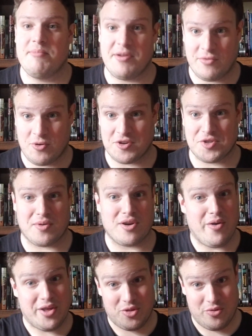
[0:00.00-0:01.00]
But of course, we're
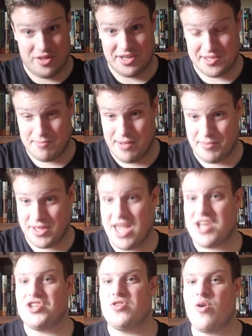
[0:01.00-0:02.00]
going through this in
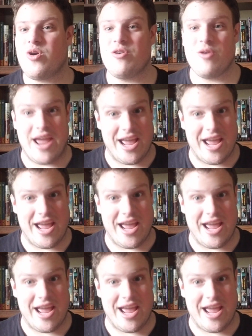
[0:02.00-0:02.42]
publication order,